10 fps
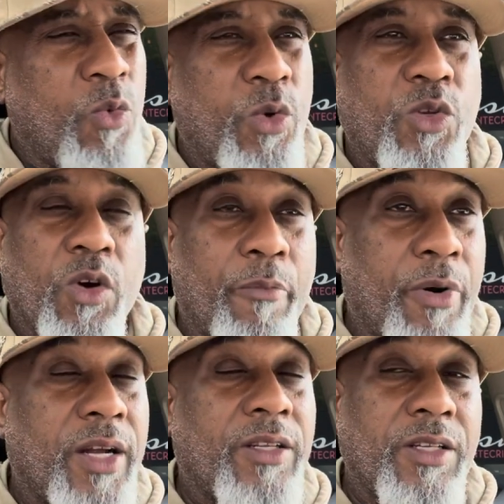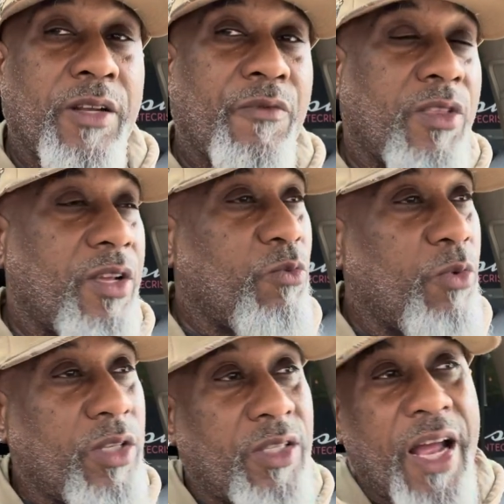We do a bunch of different things.
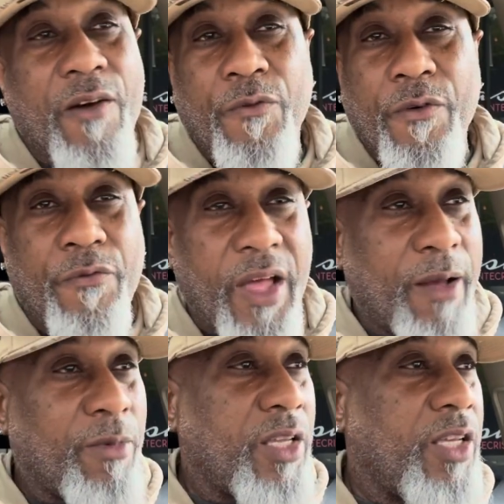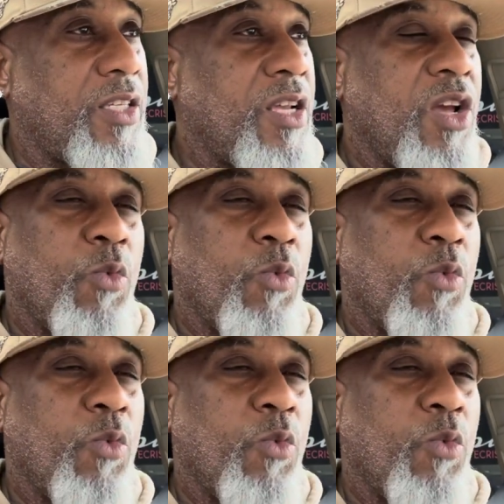We're there for families.